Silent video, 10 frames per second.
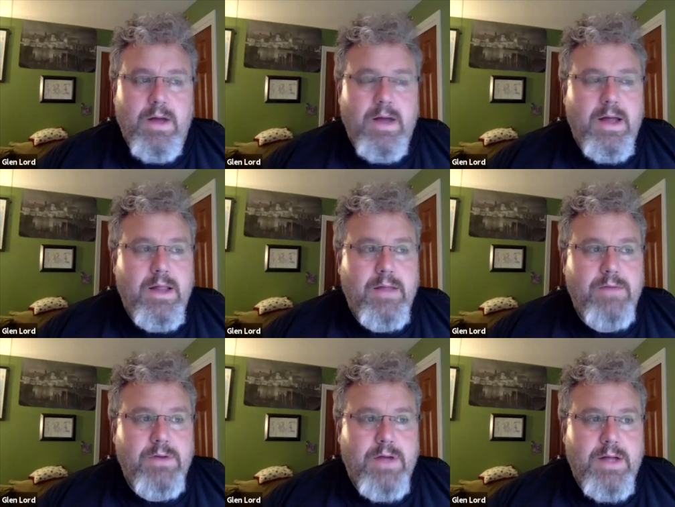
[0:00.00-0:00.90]
I love
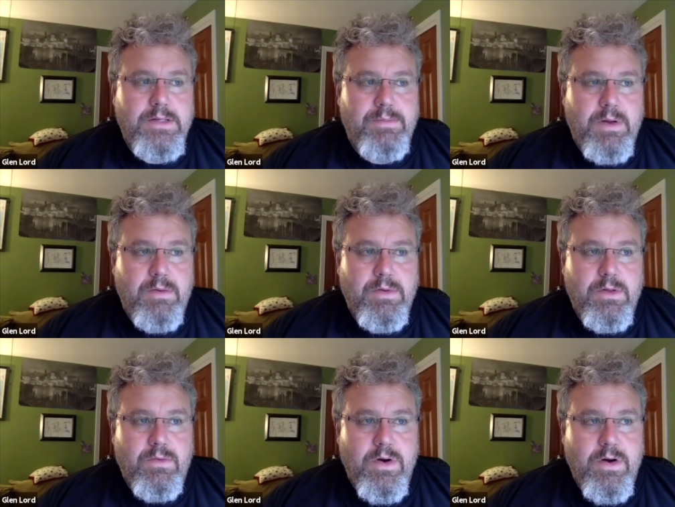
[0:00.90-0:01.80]
your concept there with the
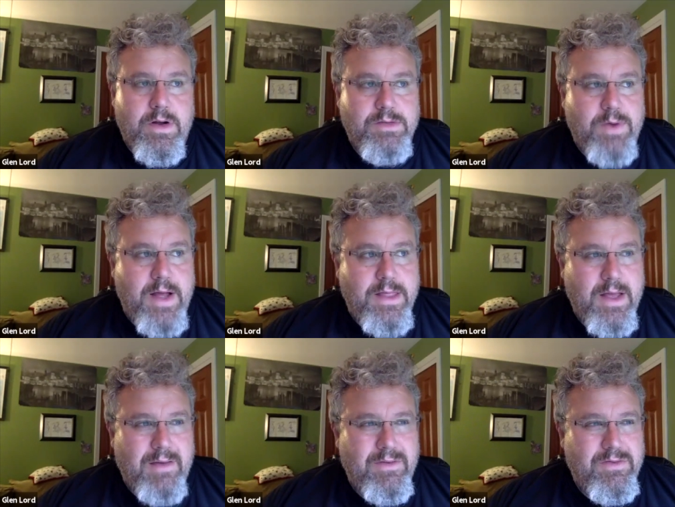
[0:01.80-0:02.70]
warrior, because what I think
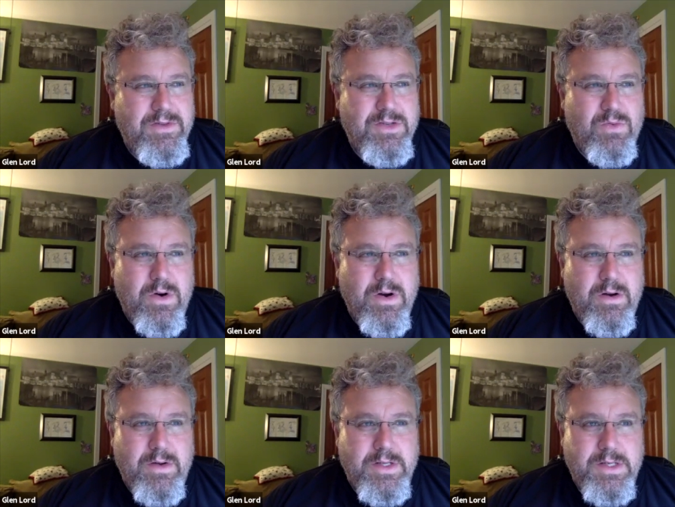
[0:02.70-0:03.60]
of as a
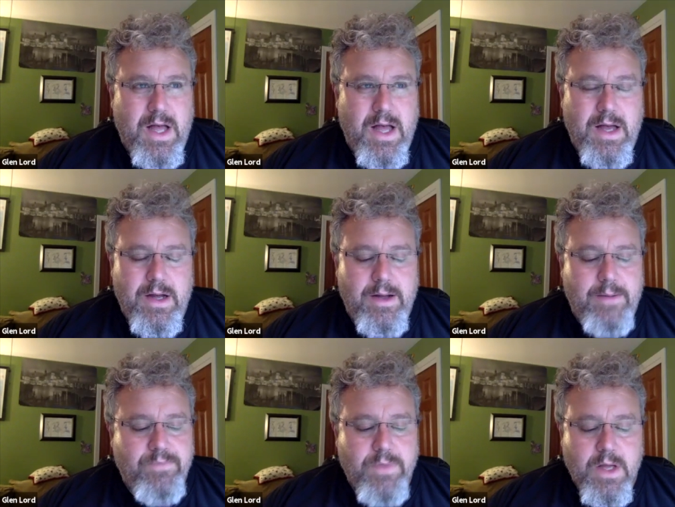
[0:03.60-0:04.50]
warrior is not
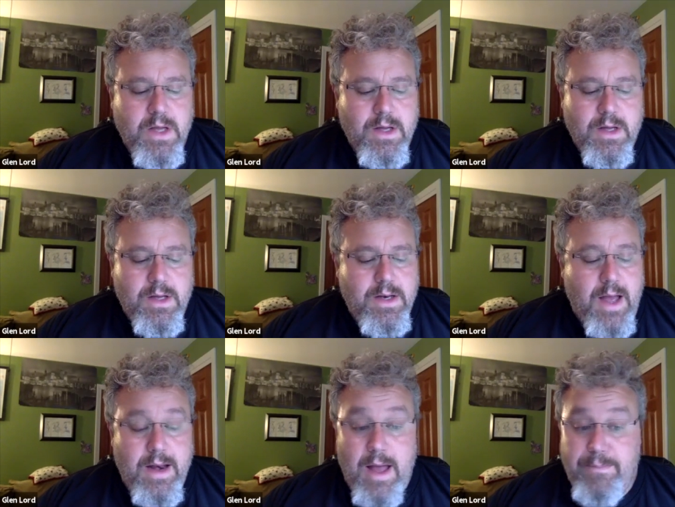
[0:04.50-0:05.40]

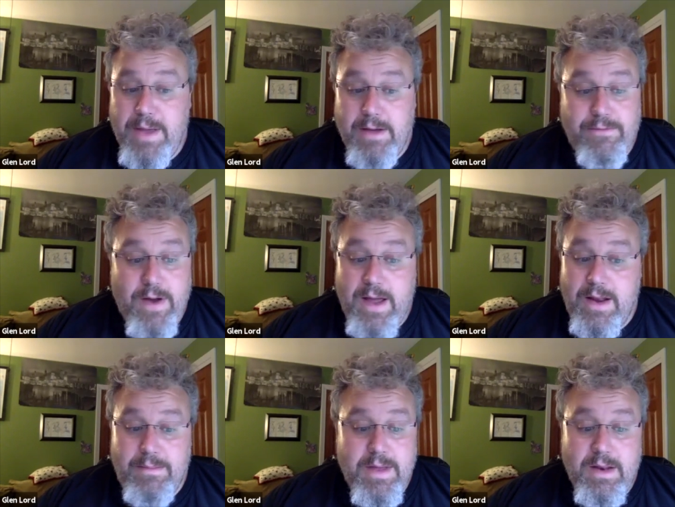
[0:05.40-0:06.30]
being afraid.
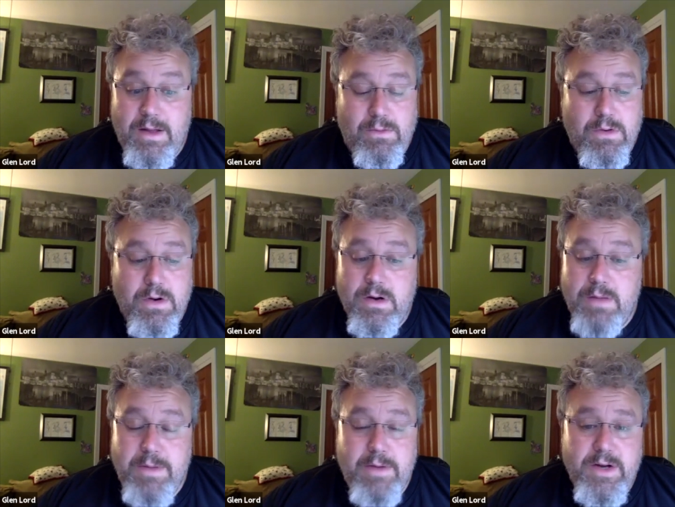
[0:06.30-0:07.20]
I mean, a warrior
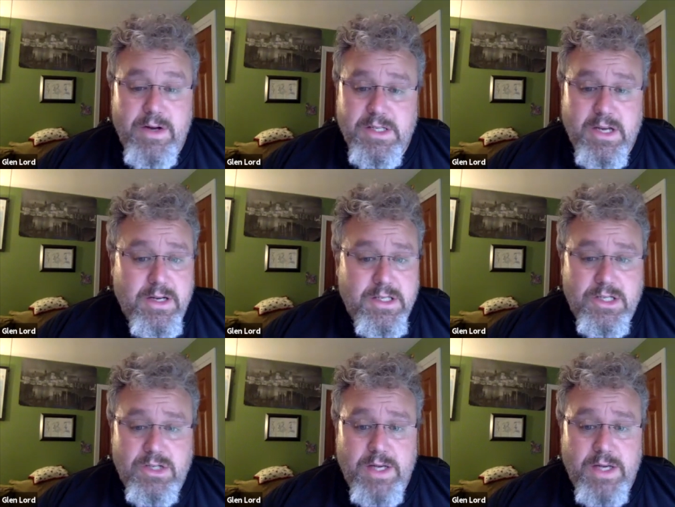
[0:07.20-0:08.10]
can be a very scary
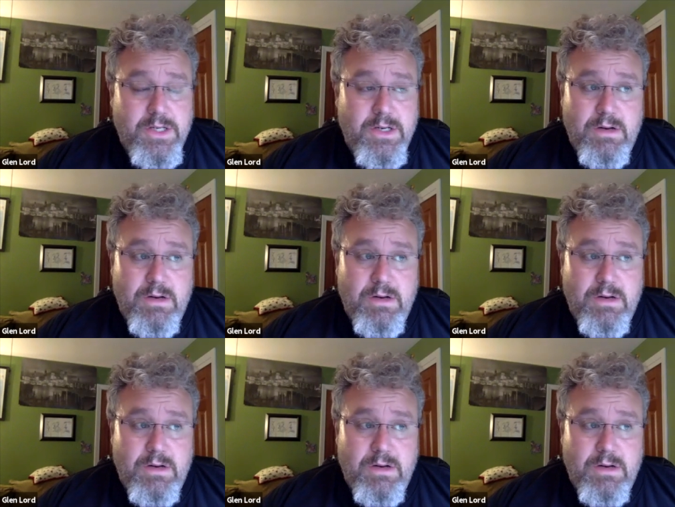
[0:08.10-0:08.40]
situation.